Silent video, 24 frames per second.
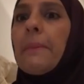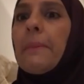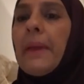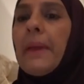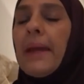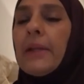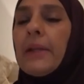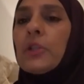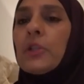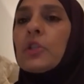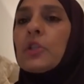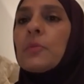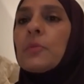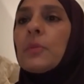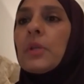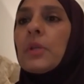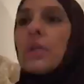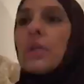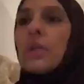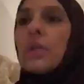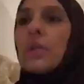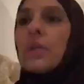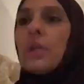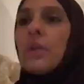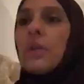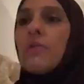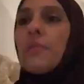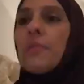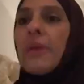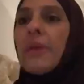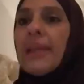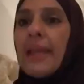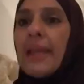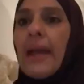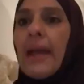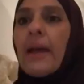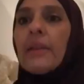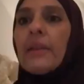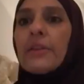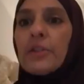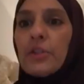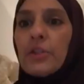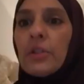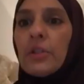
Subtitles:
a management of my calendar,